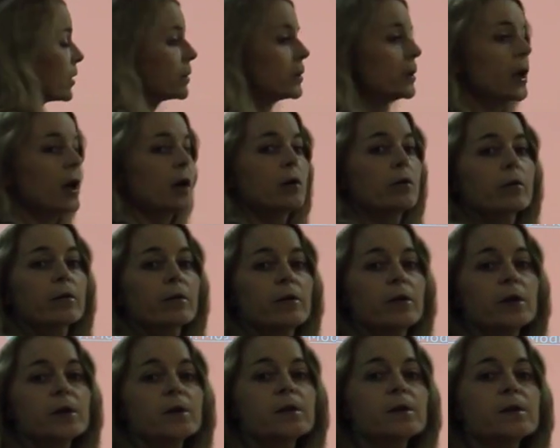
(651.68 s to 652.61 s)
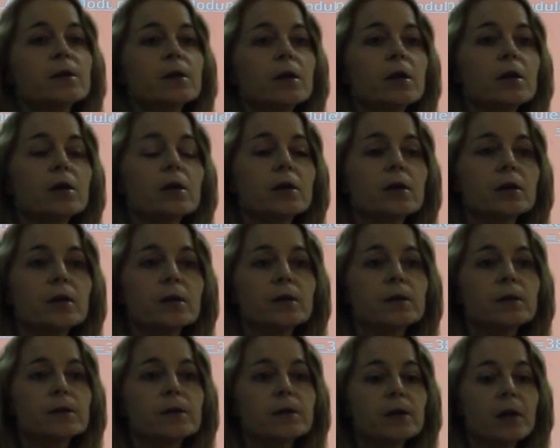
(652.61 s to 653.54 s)
Now, this
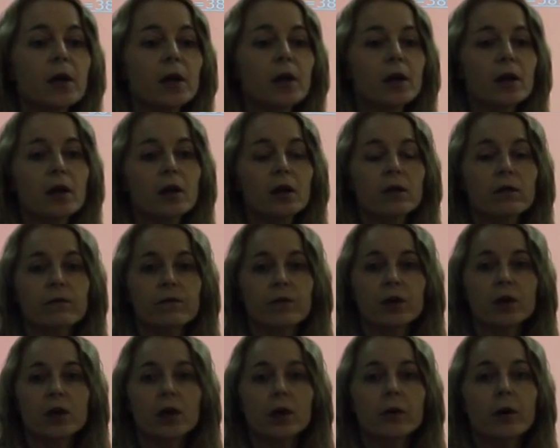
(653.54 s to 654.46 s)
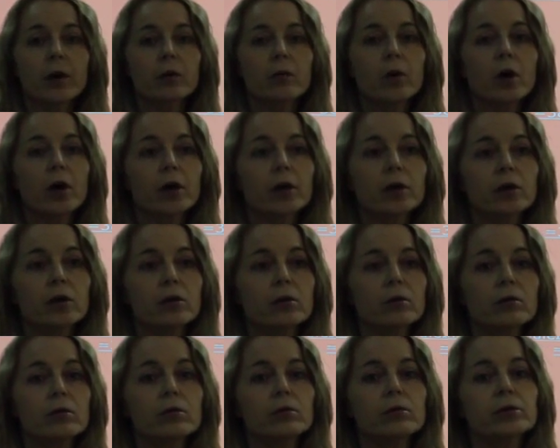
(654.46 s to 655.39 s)
is a video I want
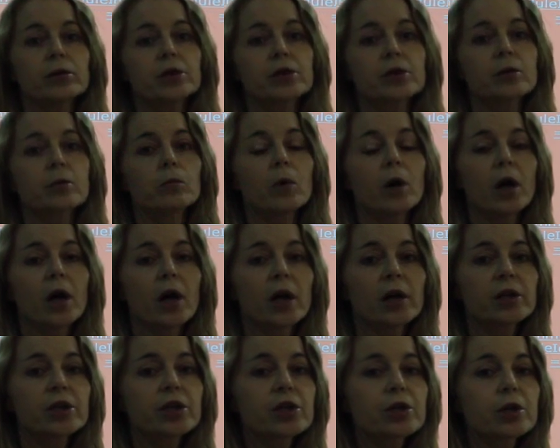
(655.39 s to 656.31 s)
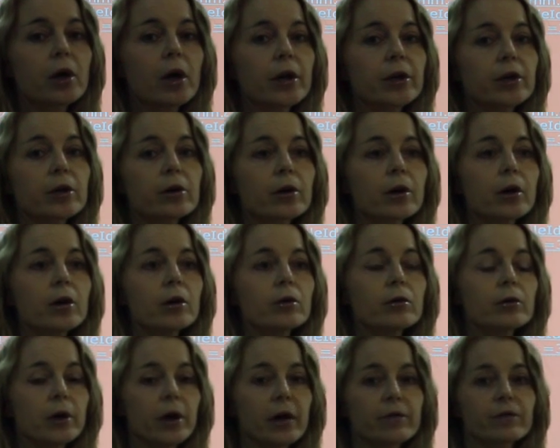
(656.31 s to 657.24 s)
you to watch on your
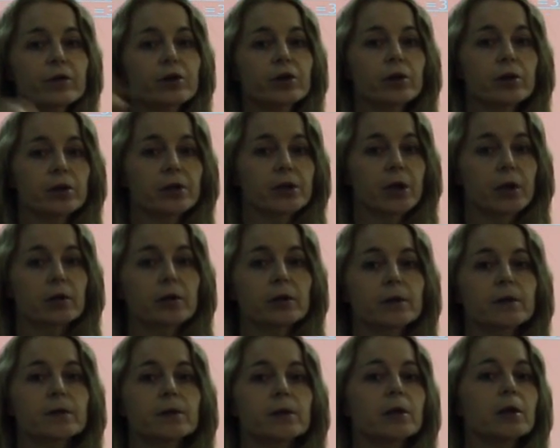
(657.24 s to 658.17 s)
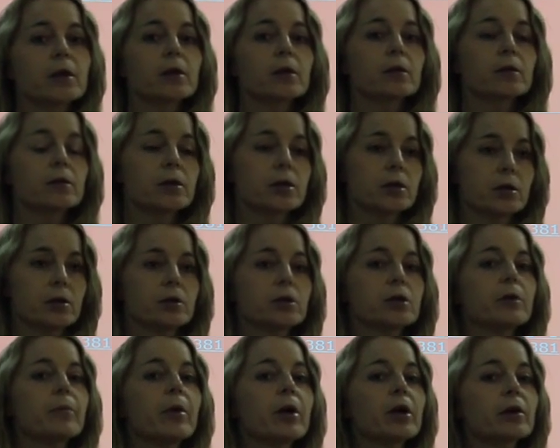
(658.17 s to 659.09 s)
own. After you're done listening
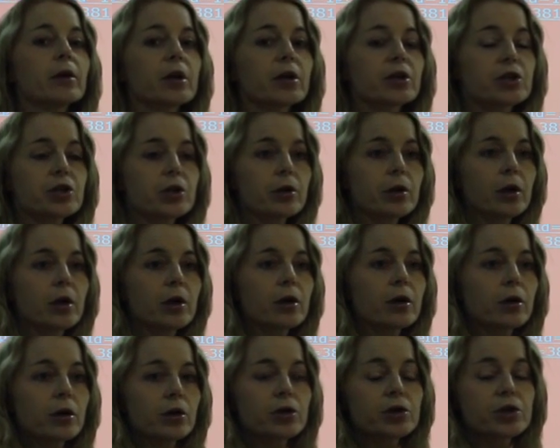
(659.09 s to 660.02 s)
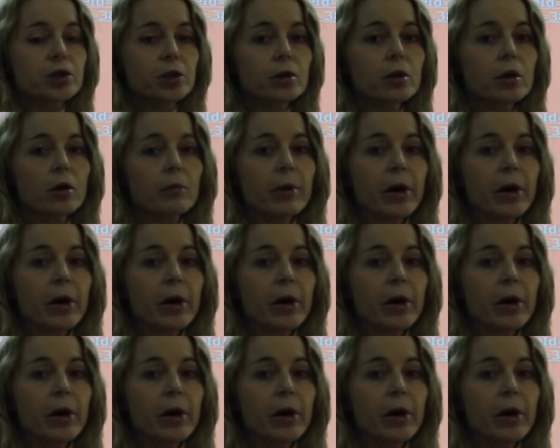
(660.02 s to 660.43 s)
to my lecture here, you should go